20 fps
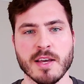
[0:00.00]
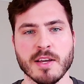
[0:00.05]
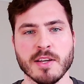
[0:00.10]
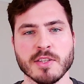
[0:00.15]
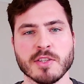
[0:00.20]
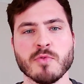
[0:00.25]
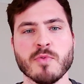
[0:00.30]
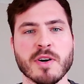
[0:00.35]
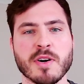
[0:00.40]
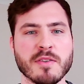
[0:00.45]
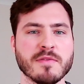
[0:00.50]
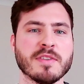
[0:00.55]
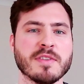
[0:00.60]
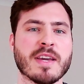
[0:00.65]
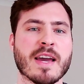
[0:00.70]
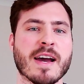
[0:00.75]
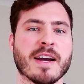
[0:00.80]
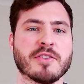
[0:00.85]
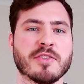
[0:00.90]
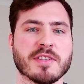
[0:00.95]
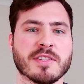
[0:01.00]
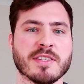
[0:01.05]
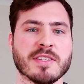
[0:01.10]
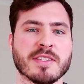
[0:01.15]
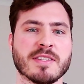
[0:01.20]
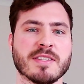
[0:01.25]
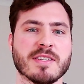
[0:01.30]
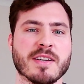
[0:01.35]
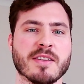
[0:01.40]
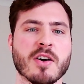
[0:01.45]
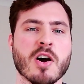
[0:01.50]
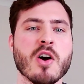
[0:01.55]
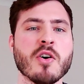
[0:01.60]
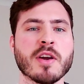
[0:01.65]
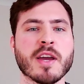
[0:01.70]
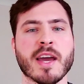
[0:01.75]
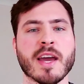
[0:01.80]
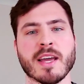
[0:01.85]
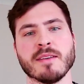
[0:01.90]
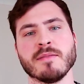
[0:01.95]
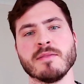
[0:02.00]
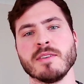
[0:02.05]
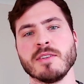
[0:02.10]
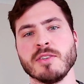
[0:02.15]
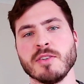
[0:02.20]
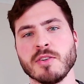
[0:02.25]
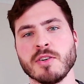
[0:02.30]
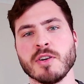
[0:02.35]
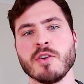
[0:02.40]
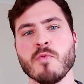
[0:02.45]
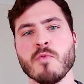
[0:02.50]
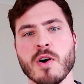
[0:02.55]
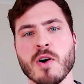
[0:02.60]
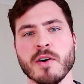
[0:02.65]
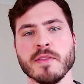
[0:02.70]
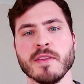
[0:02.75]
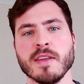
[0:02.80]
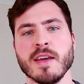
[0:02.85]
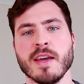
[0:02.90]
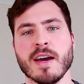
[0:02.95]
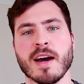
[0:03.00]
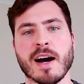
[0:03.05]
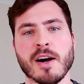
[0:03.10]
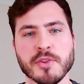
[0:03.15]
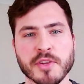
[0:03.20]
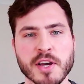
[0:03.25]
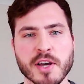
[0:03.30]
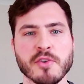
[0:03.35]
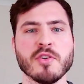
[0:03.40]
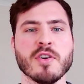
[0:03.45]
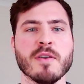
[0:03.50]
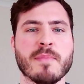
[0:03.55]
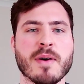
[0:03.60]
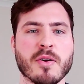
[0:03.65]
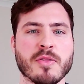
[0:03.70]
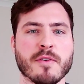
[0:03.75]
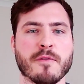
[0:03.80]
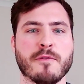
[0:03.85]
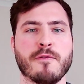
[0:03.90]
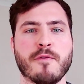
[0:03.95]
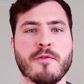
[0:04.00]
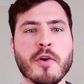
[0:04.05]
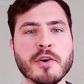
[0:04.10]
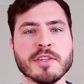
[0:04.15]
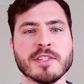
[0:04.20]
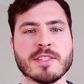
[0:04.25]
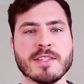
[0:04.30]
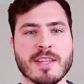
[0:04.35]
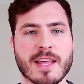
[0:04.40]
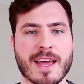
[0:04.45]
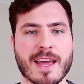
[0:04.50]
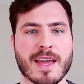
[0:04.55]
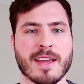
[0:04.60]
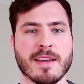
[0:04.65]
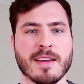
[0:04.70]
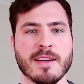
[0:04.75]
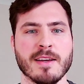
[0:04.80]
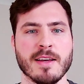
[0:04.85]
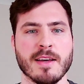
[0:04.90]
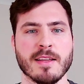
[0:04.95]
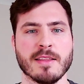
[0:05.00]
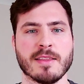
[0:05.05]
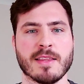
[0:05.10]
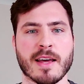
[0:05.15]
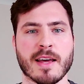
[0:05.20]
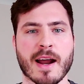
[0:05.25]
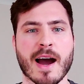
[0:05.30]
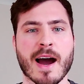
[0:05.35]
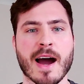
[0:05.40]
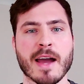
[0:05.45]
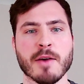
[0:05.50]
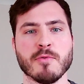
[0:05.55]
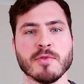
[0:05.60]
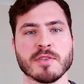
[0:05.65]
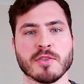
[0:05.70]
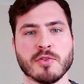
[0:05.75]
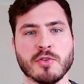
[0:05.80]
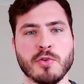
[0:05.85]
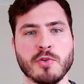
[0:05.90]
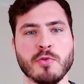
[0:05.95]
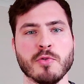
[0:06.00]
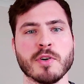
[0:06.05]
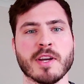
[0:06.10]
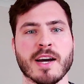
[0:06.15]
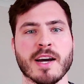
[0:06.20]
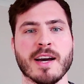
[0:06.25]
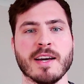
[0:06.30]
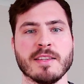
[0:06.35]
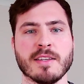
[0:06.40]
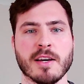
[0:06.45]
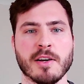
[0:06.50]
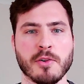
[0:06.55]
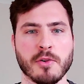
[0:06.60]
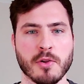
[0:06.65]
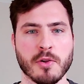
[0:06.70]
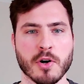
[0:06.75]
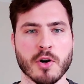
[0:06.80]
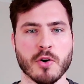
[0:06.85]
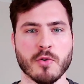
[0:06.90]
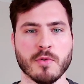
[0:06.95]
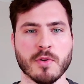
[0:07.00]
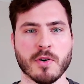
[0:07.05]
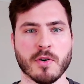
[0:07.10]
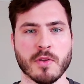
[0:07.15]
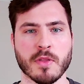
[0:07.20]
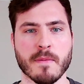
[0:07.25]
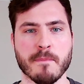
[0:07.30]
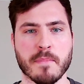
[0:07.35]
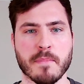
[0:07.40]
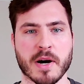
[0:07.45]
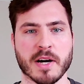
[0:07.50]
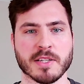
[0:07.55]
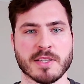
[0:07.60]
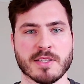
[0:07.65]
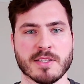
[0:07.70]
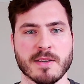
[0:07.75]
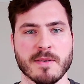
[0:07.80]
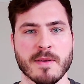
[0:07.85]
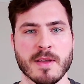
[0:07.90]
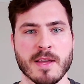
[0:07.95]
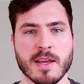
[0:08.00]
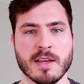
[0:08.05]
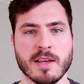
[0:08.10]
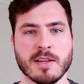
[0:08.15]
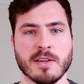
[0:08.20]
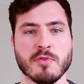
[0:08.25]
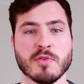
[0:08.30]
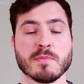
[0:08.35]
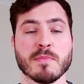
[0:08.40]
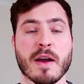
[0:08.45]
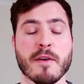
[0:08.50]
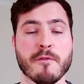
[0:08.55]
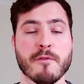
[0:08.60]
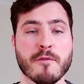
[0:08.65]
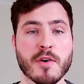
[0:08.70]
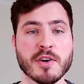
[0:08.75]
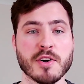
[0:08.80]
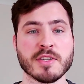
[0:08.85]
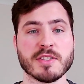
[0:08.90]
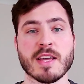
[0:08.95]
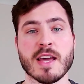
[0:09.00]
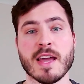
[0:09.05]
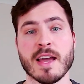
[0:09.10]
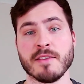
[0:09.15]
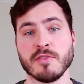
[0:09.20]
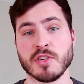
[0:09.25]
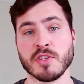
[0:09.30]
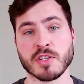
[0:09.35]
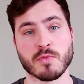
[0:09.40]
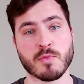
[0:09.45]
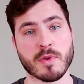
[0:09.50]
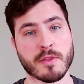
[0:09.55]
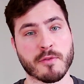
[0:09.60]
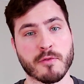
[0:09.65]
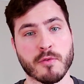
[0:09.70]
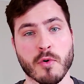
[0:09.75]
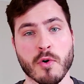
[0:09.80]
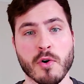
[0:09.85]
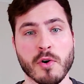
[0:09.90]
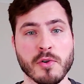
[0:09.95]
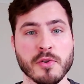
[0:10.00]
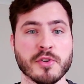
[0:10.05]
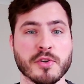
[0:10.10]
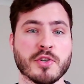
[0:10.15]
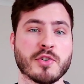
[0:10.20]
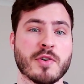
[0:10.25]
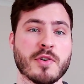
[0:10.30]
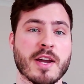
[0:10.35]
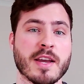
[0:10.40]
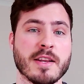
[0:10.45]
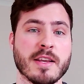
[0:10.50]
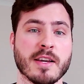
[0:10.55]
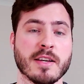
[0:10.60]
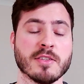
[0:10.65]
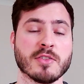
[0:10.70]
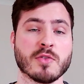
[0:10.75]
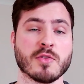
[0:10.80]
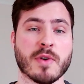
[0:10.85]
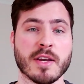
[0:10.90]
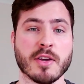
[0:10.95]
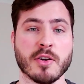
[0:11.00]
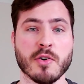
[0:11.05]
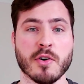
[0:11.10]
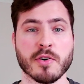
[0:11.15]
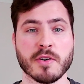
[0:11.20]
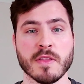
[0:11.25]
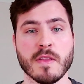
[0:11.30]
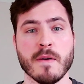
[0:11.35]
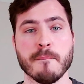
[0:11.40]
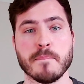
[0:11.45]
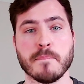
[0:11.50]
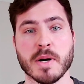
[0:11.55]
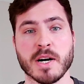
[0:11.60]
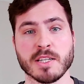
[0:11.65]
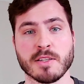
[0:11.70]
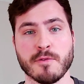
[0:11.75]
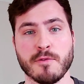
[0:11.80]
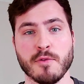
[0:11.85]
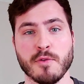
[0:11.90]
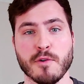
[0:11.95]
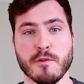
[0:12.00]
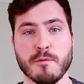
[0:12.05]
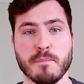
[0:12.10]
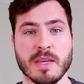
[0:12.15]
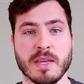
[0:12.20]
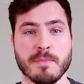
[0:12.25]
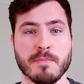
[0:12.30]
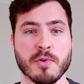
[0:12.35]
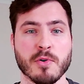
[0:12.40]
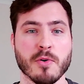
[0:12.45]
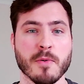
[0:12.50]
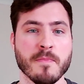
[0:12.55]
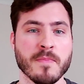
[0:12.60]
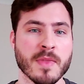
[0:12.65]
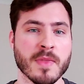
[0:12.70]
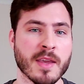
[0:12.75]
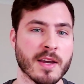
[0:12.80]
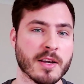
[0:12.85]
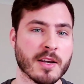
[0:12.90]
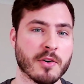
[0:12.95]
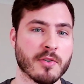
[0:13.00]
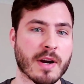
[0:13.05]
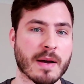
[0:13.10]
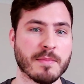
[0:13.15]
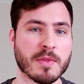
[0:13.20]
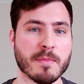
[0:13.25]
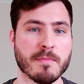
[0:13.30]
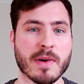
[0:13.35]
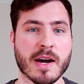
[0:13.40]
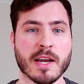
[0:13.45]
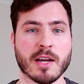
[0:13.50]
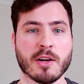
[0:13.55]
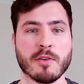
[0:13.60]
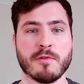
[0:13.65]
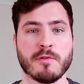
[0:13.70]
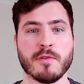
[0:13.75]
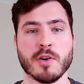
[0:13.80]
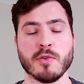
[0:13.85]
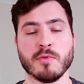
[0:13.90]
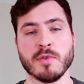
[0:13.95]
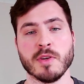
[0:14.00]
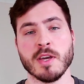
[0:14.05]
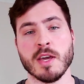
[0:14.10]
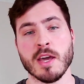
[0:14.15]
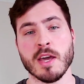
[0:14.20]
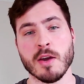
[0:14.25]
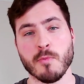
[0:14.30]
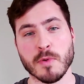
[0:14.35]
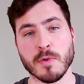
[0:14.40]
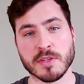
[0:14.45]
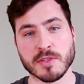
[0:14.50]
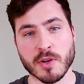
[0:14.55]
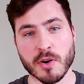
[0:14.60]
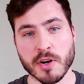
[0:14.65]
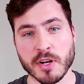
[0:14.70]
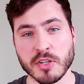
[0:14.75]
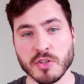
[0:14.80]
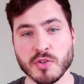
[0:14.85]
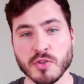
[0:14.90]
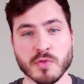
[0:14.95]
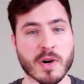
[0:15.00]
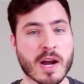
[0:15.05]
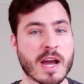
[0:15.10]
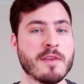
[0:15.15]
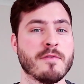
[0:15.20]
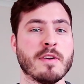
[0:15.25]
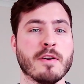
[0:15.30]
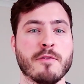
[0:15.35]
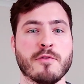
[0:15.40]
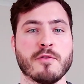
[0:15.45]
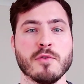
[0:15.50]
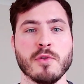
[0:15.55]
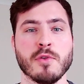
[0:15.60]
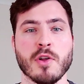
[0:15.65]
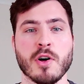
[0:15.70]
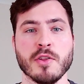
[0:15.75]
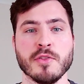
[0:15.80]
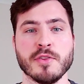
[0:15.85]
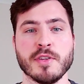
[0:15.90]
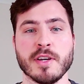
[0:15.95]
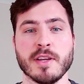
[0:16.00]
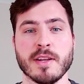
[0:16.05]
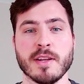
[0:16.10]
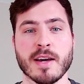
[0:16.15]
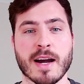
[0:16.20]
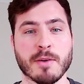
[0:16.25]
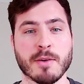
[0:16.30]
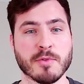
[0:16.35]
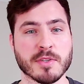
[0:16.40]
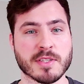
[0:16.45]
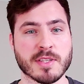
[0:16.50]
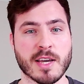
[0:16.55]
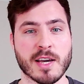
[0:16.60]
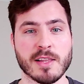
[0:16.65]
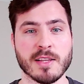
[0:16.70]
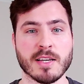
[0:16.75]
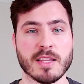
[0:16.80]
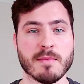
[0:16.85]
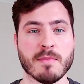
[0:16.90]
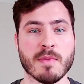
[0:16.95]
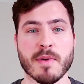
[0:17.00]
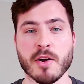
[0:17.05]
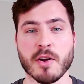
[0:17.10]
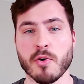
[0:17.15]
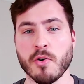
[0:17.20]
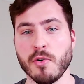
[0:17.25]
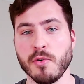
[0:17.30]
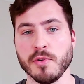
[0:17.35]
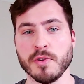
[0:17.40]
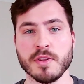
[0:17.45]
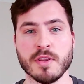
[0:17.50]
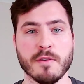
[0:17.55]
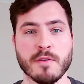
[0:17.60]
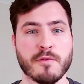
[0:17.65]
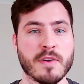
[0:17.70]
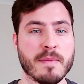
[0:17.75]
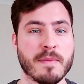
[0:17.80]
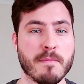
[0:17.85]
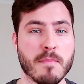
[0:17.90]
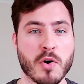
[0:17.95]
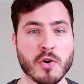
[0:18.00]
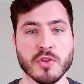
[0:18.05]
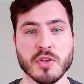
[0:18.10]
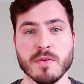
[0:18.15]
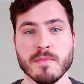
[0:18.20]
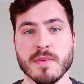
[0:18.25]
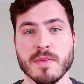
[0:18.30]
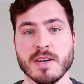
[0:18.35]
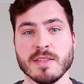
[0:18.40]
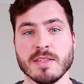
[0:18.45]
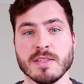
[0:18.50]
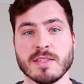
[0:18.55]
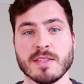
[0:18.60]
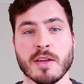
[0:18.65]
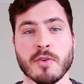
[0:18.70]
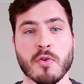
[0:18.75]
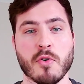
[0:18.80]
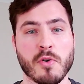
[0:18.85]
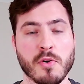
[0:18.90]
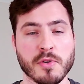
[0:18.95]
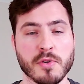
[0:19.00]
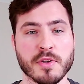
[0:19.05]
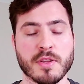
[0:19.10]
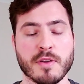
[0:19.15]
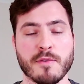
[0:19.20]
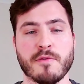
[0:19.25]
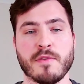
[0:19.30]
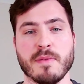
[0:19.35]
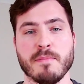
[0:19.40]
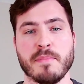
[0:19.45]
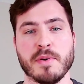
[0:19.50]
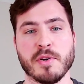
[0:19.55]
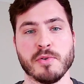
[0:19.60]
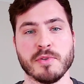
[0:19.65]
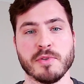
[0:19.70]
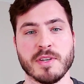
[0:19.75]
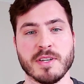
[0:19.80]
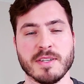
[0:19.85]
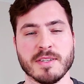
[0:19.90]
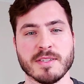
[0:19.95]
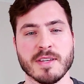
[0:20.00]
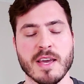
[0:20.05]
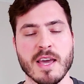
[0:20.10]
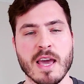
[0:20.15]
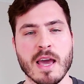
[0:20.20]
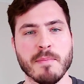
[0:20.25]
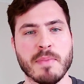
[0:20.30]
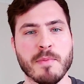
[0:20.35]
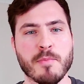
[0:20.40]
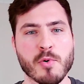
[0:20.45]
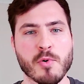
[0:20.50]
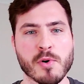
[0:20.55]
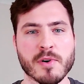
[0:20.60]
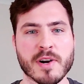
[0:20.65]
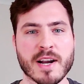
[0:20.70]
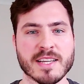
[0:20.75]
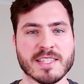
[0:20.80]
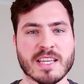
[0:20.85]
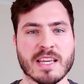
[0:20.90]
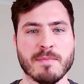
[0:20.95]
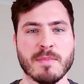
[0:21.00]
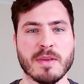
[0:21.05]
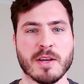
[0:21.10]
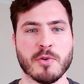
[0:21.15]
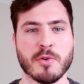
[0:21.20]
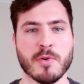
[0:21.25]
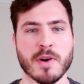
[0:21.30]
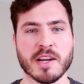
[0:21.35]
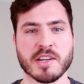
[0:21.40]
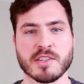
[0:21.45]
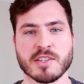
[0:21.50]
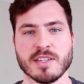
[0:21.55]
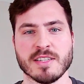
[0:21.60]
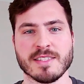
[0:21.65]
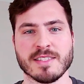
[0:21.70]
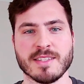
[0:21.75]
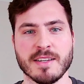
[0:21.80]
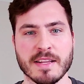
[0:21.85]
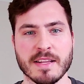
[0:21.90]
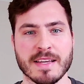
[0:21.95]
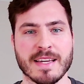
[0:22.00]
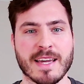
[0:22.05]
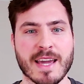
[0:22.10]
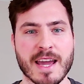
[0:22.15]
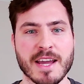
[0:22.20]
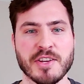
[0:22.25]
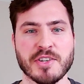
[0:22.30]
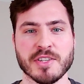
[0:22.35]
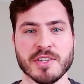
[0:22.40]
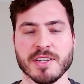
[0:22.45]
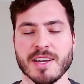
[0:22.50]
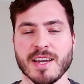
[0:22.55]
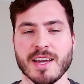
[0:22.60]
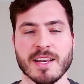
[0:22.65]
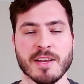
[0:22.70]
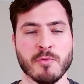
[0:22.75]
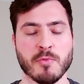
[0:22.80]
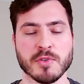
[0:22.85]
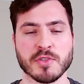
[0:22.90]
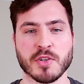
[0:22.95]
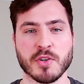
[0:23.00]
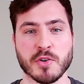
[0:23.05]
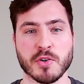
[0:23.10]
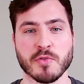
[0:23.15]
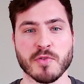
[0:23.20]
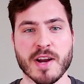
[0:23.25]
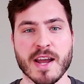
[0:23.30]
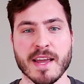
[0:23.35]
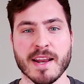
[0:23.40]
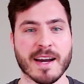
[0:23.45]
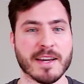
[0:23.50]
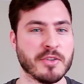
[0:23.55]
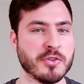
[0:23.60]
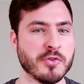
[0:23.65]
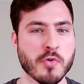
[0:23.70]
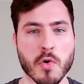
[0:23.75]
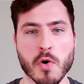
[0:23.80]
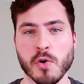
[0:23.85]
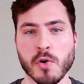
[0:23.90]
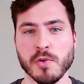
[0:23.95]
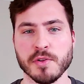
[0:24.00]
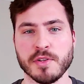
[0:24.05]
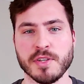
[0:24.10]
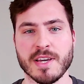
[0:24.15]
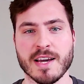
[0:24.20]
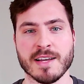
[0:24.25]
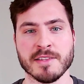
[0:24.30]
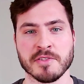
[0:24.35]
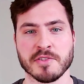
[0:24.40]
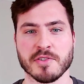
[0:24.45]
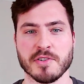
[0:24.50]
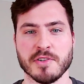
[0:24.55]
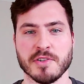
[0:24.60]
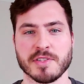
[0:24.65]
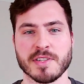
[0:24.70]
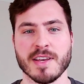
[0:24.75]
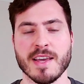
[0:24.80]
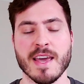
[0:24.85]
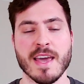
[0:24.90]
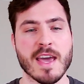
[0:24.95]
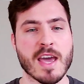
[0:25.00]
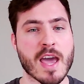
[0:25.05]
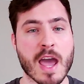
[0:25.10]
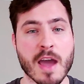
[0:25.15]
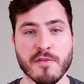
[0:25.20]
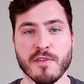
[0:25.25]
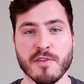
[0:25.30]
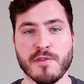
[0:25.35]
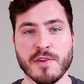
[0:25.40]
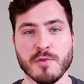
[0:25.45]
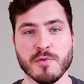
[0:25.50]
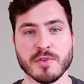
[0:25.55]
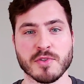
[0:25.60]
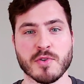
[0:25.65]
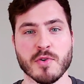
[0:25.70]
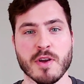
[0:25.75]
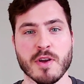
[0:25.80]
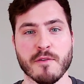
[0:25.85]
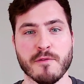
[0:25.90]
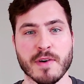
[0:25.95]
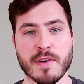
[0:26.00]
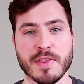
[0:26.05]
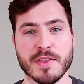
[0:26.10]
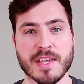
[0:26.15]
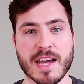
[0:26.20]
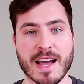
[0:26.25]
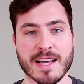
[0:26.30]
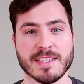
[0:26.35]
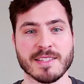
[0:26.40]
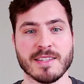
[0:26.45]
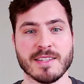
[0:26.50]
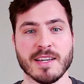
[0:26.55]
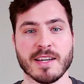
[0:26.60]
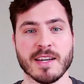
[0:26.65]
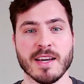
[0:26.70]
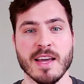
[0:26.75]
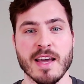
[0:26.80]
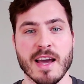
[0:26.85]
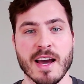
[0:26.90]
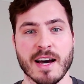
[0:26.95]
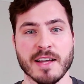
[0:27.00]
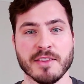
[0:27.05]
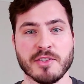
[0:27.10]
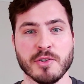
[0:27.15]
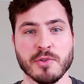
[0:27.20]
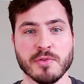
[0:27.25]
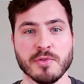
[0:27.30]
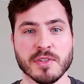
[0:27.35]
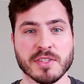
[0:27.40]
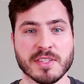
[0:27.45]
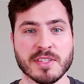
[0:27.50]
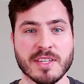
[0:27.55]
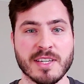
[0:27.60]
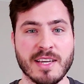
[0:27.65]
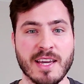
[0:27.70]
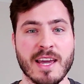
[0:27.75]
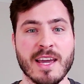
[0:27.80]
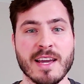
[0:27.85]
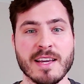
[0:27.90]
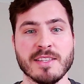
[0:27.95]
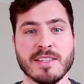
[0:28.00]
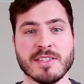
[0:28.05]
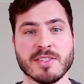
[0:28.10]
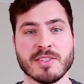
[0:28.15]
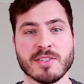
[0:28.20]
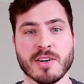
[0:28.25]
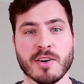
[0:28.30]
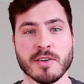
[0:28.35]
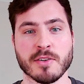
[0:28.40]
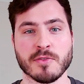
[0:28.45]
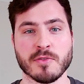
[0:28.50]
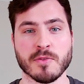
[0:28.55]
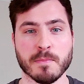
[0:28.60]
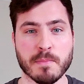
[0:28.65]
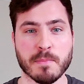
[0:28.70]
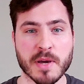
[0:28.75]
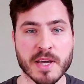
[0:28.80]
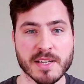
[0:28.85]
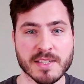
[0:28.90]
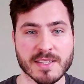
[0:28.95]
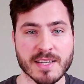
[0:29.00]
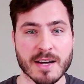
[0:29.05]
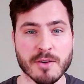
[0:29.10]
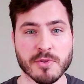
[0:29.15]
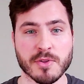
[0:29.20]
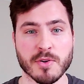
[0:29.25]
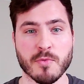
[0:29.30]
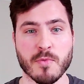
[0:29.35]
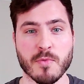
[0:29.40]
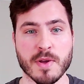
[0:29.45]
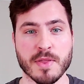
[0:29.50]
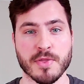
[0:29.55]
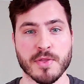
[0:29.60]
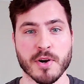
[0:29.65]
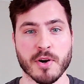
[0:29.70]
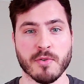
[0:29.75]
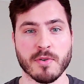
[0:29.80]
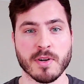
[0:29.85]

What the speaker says: So one of the actresses said, okay, you know what? I'll tell you about the first day that I was a tour guide alone on a bus. It was my first day. I just went through all the training, so I got on a bus full of people, grabbed the microphone, we started driving through London. I was telling them about all the different monuments and all the different buildings. People were asking me questions and engaging, and it was great. I knew all the answers. Everything was going fantastic until this kid started to piss out the window.